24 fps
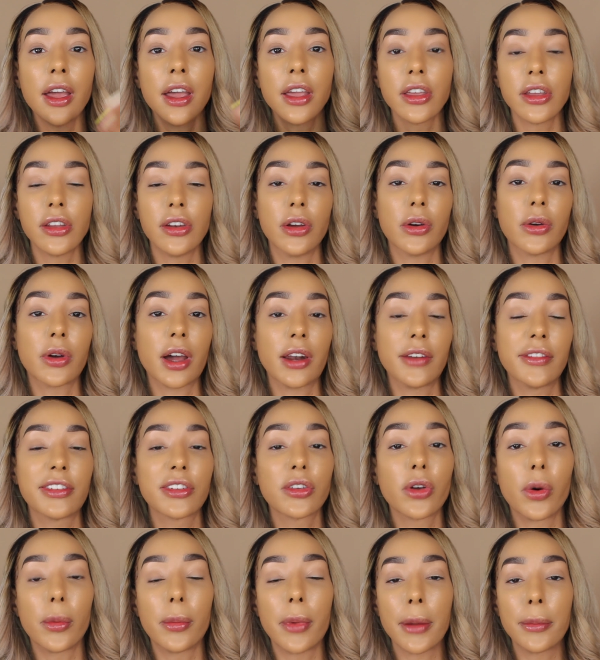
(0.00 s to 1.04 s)
you know, kind of
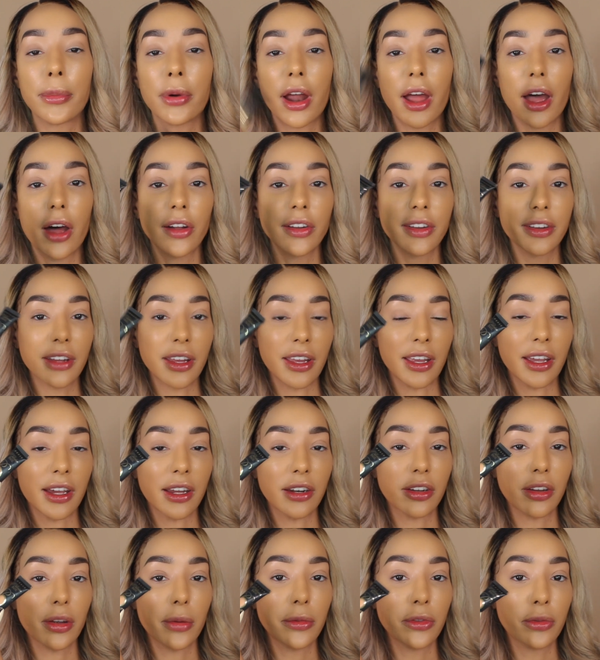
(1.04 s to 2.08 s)
sculpt my brows
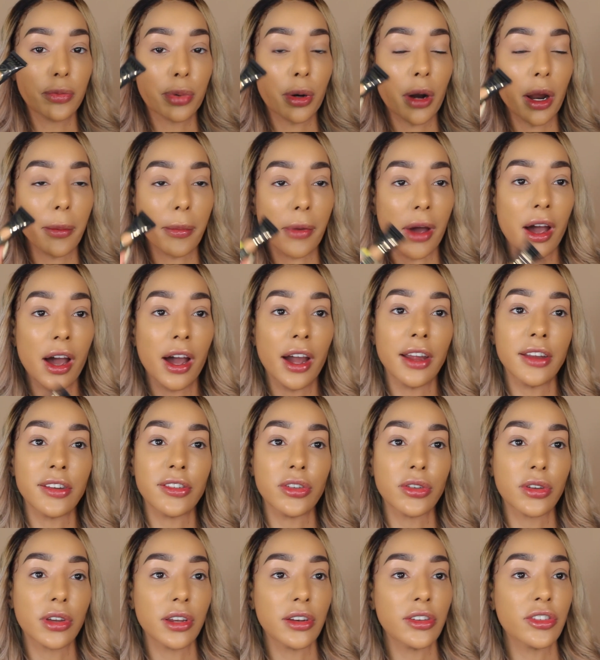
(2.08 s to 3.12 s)
and prime my eyes,
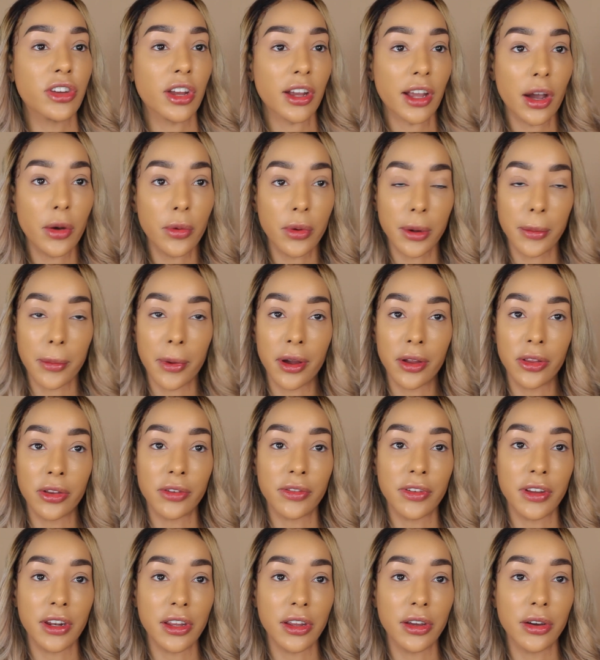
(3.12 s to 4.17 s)
you can check out one of my other
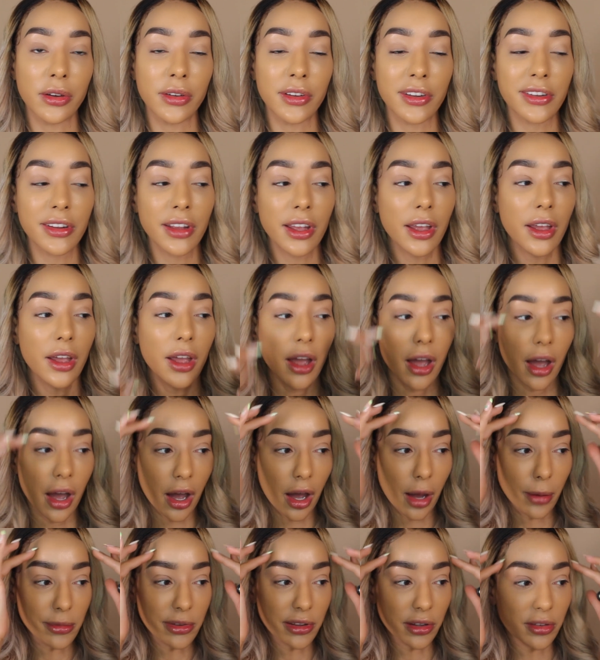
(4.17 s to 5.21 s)
videos.
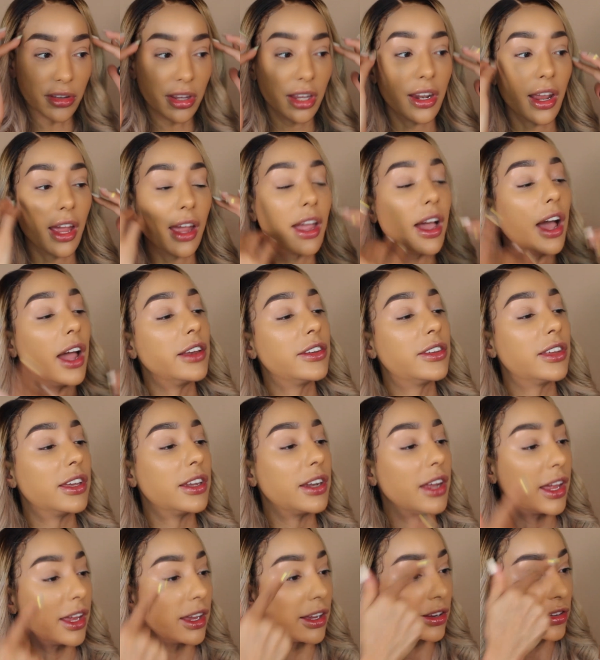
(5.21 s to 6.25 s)
So today I did
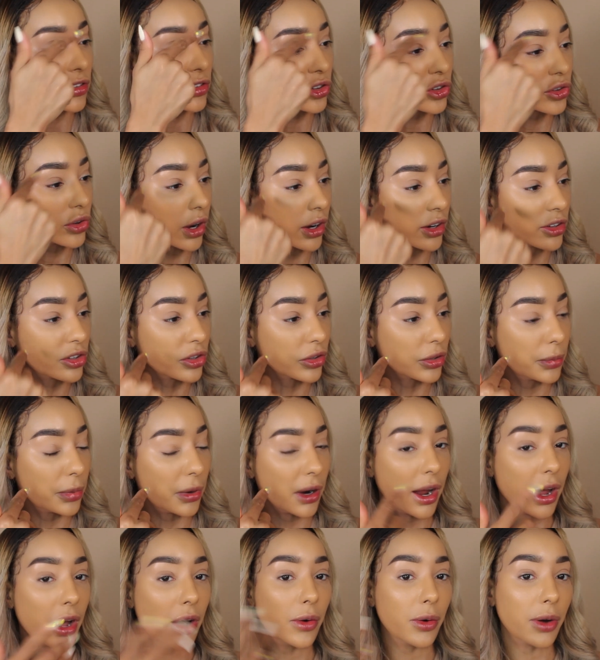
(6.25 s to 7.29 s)
a structured
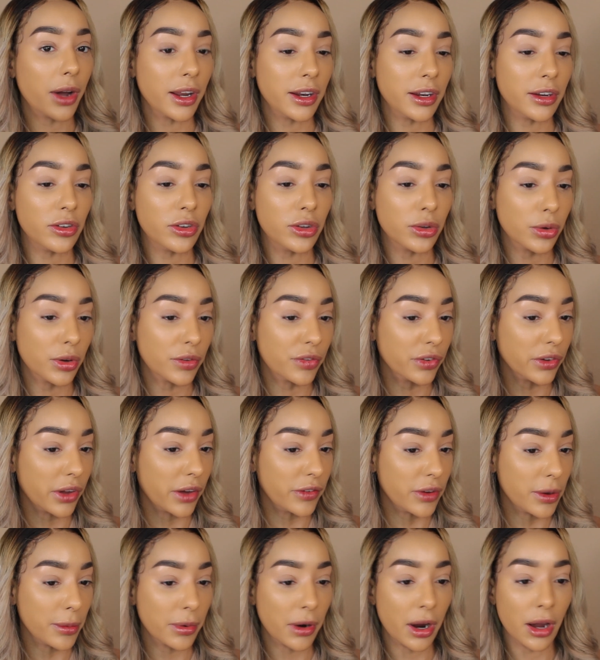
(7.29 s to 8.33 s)
brow. I didn't do a
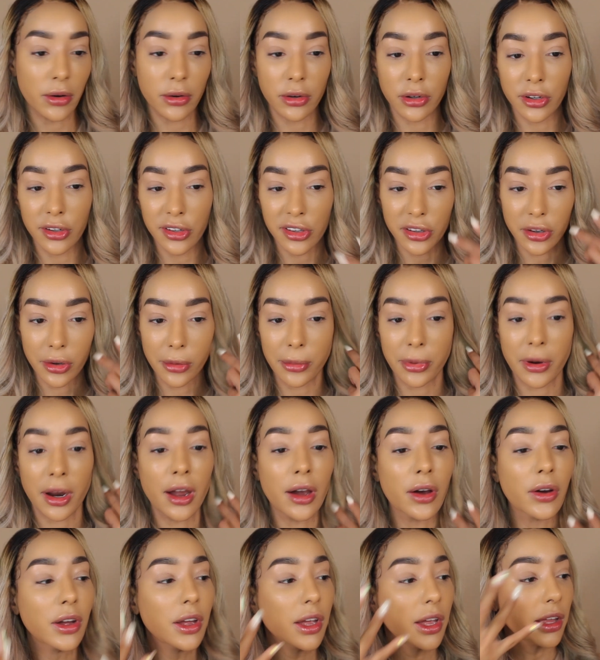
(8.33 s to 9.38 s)
fluffy brow or a soap
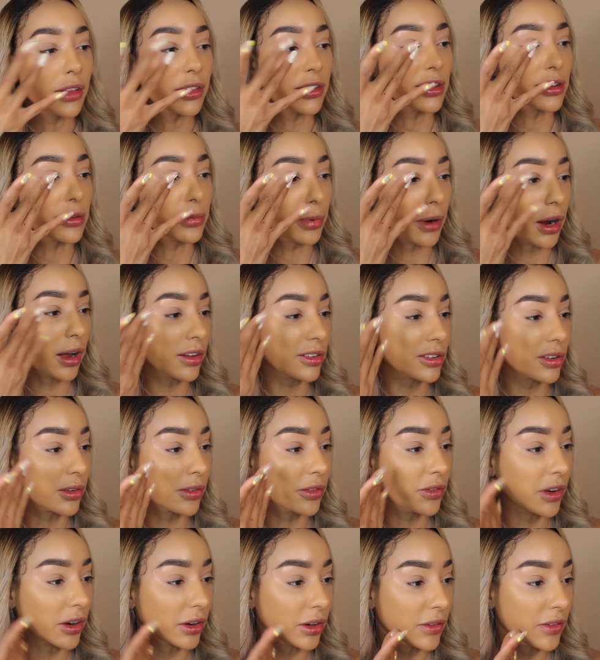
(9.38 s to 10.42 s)
brow. These brows are
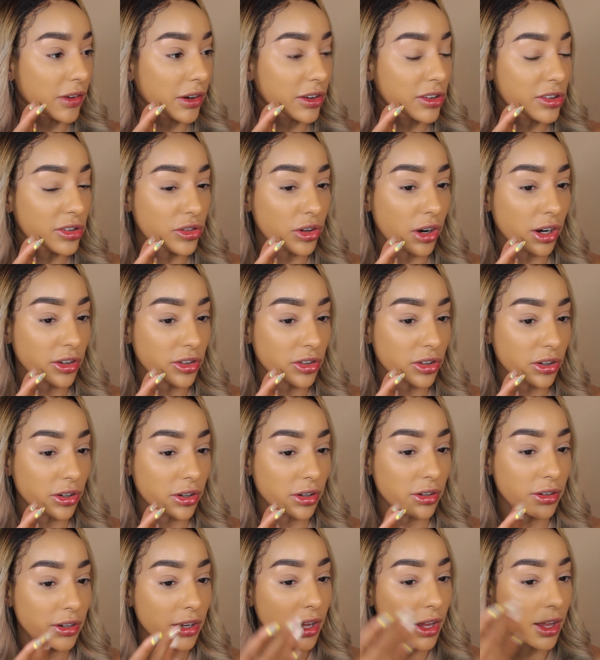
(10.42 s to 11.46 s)
very, very
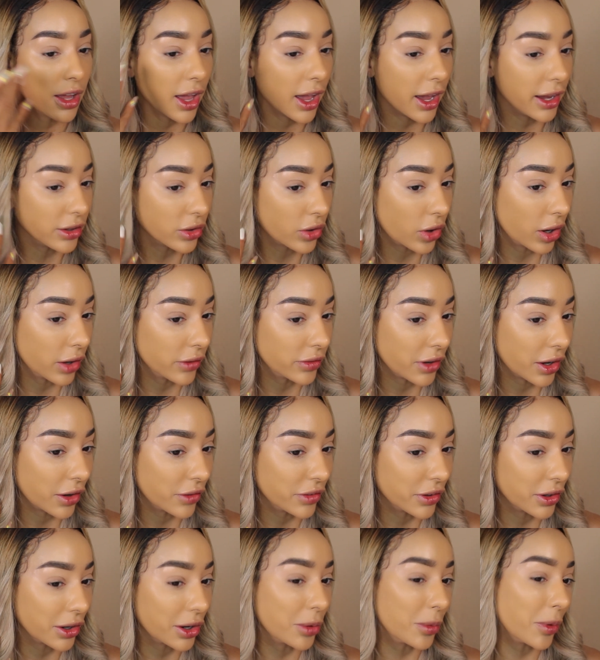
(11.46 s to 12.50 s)
structured and carved out
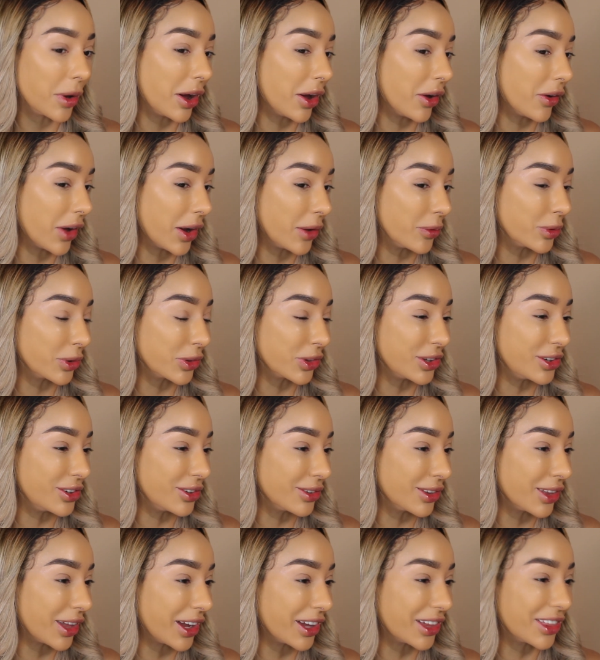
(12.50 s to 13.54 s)
very well. I really
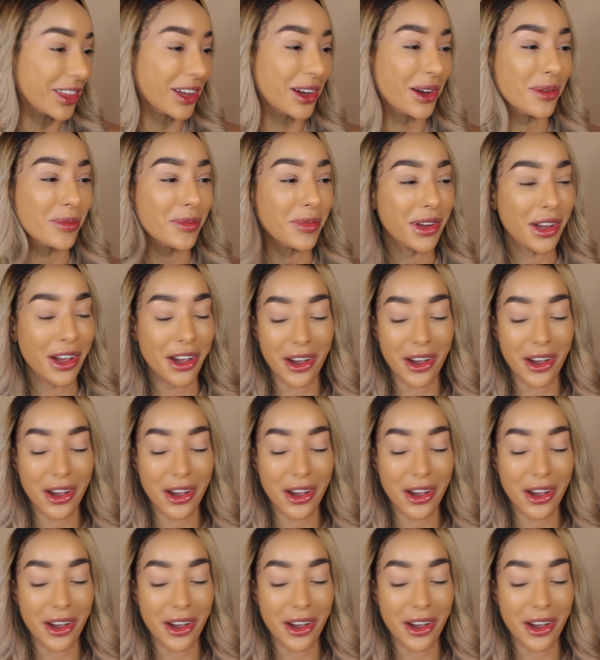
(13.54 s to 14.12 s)
do like them.